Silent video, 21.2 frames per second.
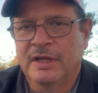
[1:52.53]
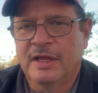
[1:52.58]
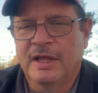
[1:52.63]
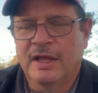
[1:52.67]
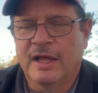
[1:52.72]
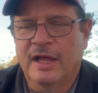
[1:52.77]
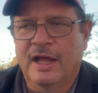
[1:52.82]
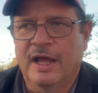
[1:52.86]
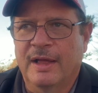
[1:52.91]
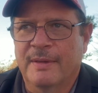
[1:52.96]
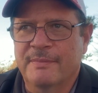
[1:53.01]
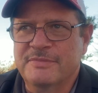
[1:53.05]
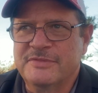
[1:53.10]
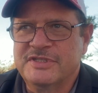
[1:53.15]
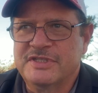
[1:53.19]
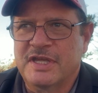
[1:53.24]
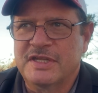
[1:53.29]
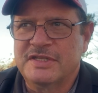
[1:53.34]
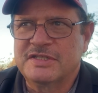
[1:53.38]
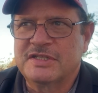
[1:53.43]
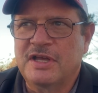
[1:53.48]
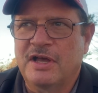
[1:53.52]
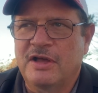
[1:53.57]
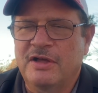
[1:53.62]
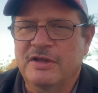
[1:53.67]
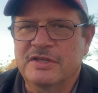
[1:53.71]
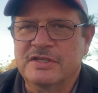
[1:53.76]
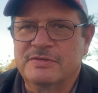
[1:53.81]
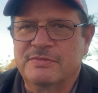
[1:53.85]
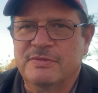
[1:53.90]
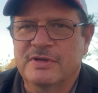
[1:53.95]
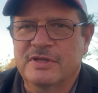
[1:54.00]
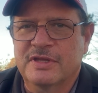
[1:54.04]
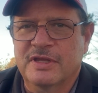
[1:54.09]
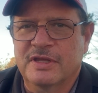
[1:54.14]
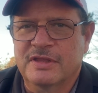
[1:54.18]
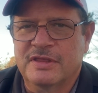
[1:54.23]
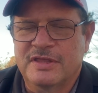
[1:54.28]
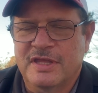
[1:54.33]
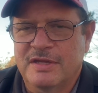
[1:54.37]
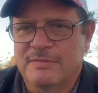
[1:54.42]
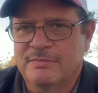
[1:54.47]
Sunscald is where the
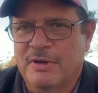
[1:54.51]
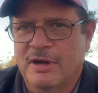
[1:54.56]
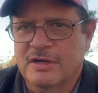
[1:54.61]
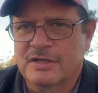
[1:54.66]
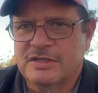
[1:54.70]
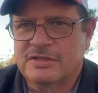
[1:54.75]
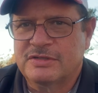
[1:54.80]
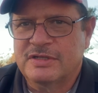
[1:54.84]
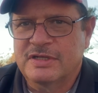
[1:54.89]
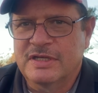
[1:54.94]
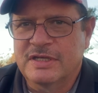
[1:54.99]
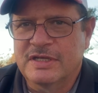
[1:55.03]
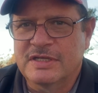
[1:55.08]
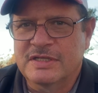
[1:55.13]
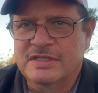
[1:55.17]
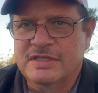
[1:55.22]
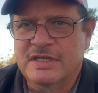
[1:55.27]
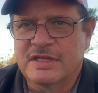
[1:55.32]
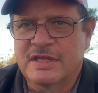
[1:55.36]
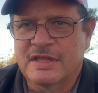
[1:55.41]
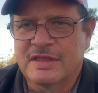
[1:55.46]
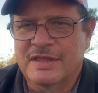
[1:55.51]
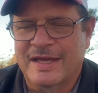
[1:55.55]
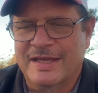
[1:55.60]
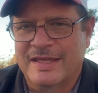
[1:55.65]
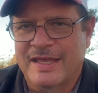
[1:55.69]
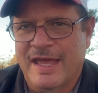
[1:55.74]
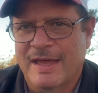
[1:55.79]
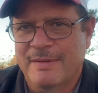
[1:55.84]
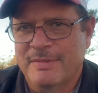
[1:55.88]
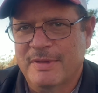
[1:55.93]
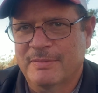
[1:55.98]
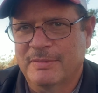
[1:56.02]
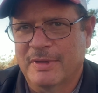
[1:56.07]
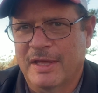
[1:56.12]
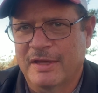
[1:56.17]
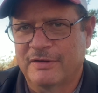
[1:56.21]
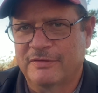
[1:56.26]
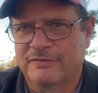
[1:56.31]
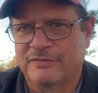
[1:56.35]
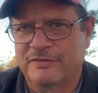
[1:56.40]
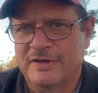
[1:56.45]
thin bark trees, that cambium layer
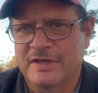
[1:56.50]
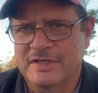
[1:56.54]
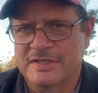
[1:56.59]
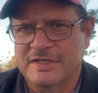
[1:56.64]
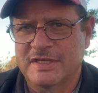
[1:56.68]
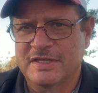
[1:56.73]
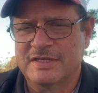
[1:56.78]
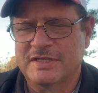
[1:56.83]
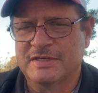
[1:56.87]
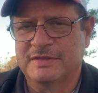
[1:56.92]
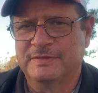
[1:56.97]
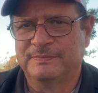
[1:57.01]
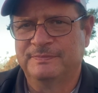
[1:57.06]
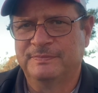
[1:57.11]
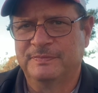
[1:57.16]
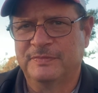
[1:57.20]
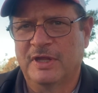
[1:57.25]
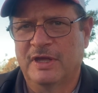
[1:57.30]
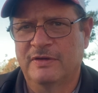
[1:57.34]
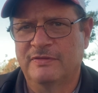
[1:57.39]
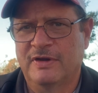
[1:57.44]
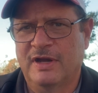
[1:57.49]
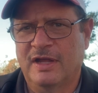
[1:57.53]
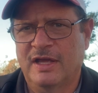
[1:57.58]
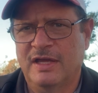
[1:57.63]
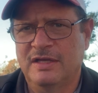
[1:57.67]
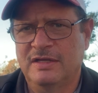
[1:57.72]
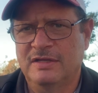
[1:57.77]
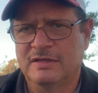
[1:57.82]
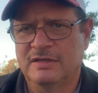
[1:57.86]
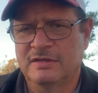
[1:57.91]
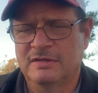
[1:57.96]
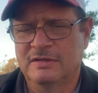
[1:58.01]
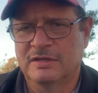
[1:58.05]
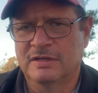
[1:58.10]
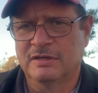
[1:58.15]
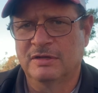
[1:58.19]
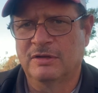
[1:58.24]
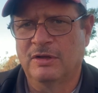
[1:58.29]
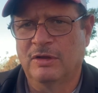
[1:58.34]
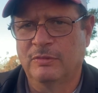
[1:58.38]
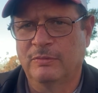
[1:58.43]
freezes overnight in
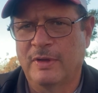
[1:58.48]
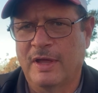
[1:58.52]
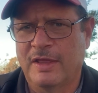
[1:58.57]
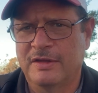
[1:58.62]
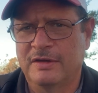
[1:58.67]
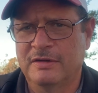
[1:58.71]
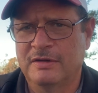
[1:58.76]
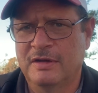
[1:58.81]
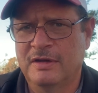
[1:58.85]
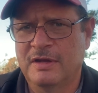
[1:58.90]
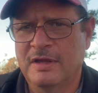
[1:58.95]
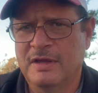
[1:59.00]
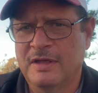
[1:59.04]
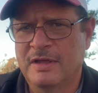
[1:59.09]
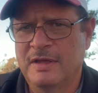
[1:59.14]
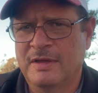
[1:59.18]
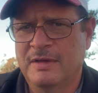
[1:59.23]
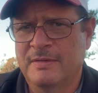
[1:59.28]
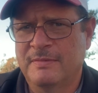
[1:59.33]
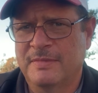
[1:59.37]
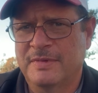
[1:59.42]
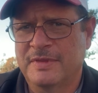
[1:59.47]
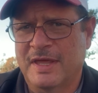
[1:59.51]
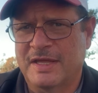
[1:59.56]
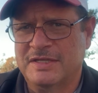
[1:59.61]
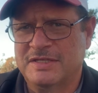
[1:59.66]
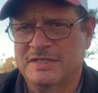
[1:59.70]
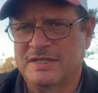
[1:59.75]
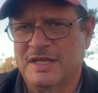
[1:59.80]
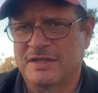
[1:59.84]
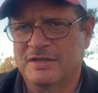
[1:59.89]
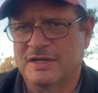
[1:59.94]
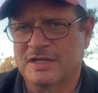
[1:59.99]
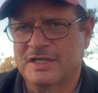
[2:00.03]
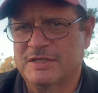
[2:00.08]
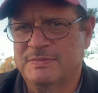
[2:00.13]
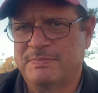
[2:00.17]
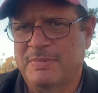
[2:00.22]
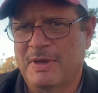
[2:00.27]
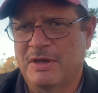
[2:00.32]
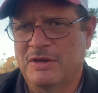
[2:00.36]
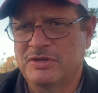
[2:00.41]
cold weather. That southern
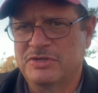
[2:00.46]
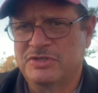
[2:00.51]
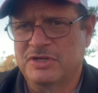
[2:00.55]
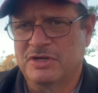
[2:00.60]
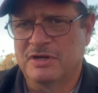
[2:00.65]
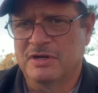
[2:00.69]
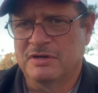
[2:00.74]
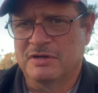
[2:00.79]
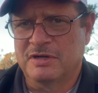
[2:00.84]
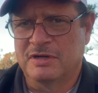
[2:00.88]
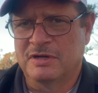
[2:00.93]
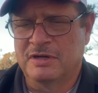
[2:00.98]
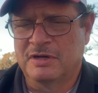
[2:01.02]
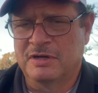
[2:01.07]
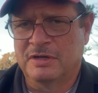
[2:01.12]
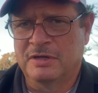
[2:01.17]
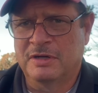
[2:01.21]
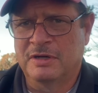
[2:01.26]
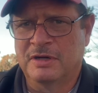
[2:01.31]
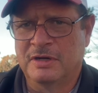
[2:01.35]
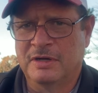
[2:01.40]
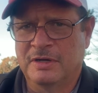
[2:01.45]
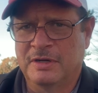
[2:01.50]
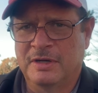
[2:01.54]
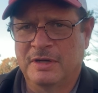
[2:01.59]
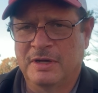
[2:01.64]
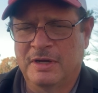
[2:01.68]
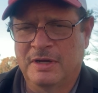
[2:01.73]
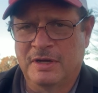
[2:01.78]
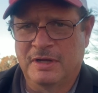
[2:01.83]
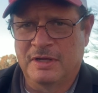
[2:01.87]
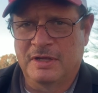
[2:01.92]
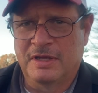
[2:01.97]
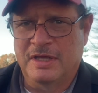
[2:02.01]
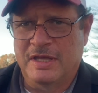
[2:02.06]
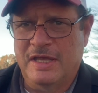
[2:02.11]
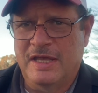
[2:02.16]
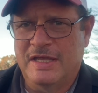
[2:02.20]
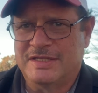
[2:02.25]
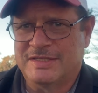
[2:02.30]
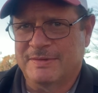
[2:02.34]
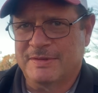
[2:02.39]
exposure heats up the